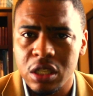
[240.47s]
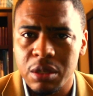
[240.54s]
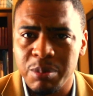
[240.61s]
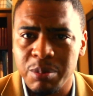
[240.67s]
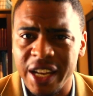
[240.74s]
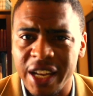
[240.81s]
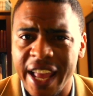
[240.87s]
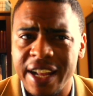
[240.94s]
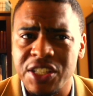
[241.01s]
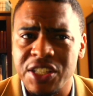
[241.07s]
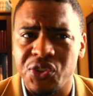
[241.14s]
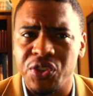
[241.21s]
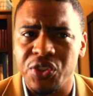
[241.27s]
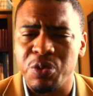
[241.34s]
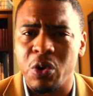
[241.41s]
Plans
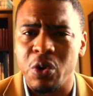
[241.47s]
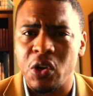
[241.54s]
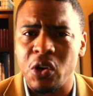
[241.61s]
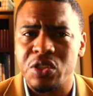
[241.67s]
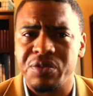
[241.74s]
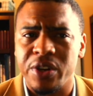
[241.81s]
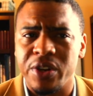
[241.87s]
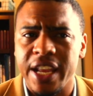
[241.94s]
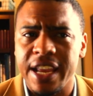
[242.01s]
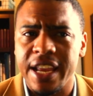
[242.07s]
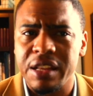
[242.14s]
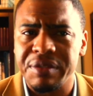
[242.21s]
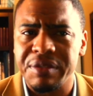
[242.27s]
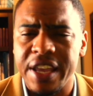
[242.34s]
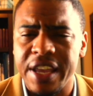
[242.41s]
are in the works for
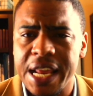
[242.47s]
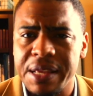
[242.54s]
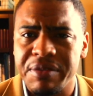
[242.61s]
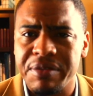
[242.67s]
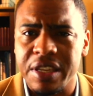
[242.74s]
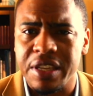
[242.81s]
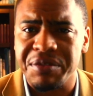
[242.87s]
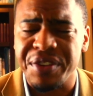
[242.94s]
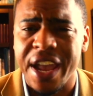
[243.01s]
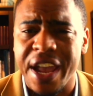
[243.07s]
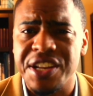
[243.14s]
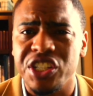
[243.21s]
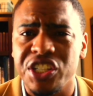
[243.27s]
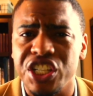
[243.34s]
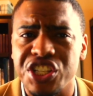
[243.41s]
innovative
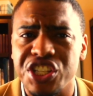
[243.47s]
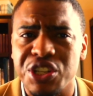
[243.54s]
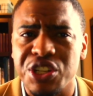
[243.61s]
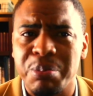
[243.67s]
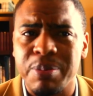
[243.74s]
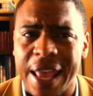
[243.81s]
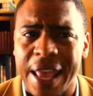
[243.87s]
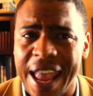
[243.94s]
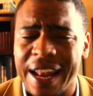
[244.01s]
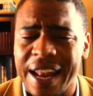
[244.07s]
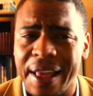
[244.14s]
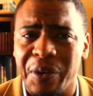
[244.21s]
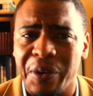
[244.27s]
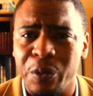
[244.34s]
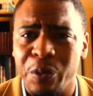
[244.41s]
evangelism and
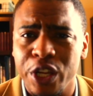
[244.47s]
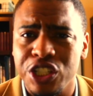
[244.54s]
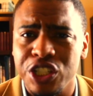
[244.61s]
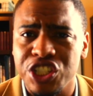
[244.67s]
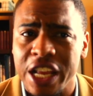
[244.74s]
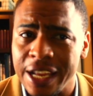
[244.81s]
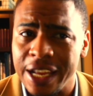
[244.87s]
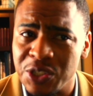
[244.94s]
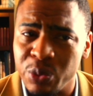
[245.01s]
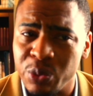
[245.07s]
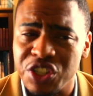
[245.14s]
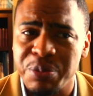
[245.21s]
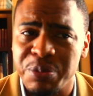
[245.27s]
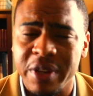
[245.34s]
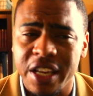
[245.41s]
outreach as we
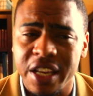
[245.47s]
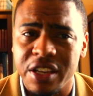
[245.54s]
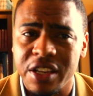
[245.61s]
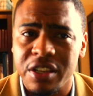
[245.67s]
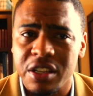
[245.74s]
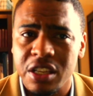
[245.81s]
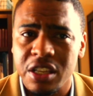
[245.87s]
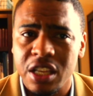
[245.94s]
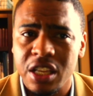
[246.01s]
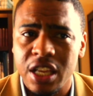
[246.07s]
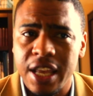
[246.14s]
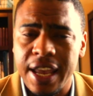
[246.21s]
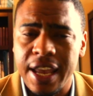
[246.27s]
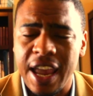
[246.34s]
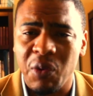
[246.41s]
speak.
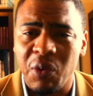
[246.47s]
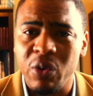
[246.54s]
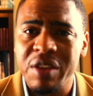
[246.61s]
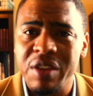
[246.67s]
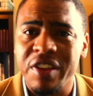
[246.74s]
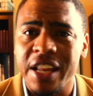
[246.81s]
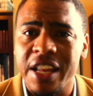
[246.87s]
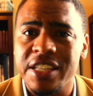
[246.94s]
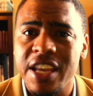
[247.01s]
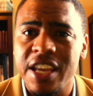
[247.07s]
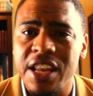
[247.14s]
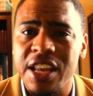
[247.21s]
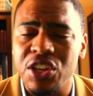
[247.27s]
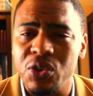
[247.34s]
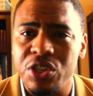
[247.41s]
And we've
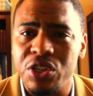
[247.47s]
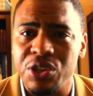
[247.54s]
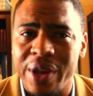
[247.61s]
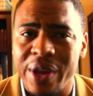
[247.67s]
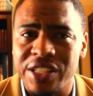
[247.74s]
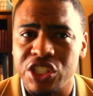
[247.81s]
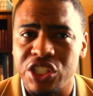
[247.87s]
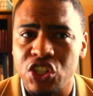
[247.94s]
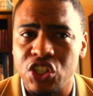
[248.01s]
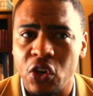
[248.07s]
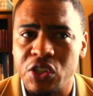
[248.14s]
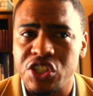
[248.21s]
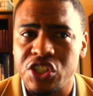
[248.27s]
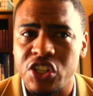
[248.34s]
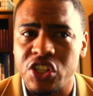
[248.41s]
continued to, as a
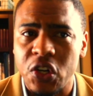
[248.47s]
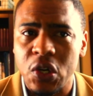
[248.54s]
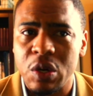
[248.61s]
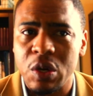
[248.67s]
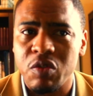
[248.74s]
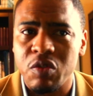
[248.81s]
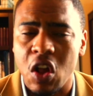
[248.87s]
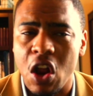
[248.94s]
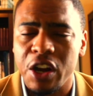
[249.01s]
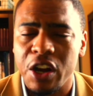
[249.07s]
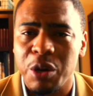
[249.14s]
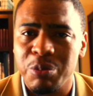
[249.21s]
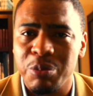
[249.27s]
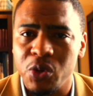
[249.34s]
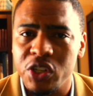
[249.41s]
church, serve our
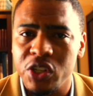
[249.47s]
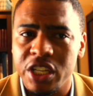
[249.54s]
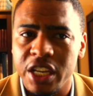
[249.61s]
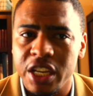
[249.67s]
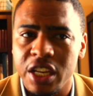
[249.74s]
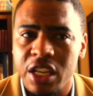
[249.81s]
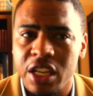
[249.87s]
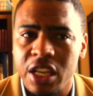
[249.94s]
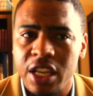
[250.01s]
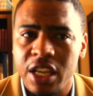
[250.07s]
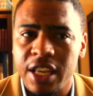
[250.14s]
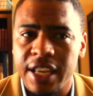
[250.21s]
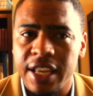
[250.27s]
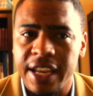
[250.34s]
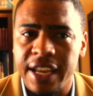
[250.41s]
community
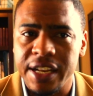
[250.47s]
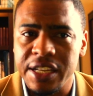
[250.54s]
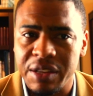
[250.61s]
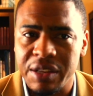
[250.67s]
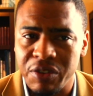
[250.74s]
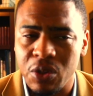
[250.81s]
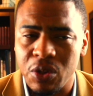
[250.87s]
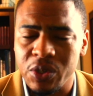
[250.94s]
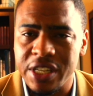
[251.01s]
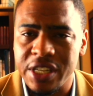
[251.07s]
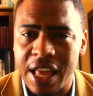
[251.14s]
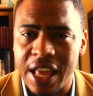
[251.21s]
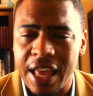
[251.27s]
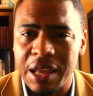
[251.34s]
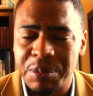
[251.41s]
in a difficult
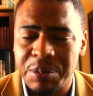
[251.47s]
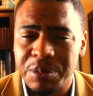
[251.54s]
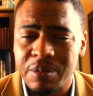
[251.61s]
time.